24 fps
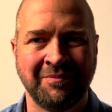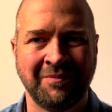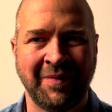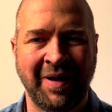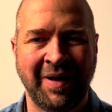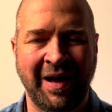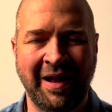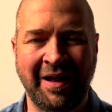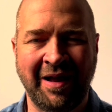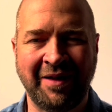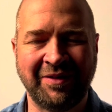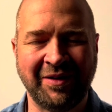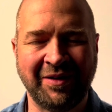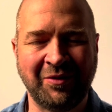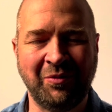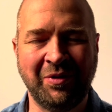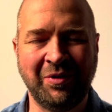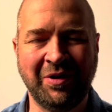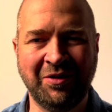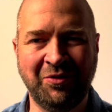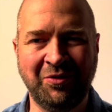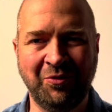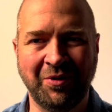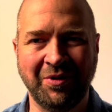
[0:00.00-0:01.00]
And I think we
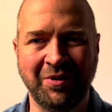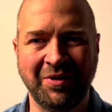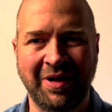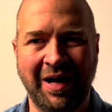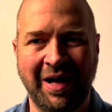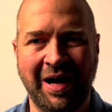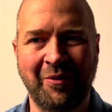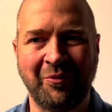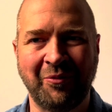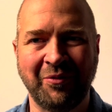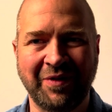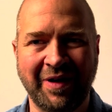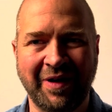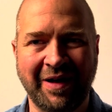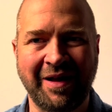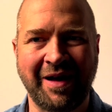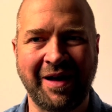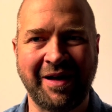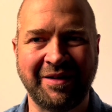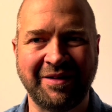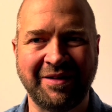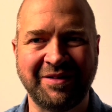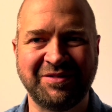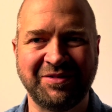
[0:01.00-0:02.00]
could do a lot with that
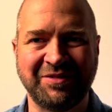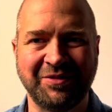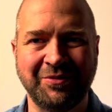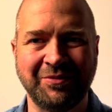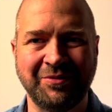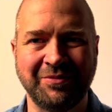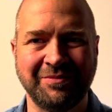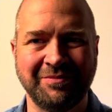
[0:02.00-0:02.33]
attitude.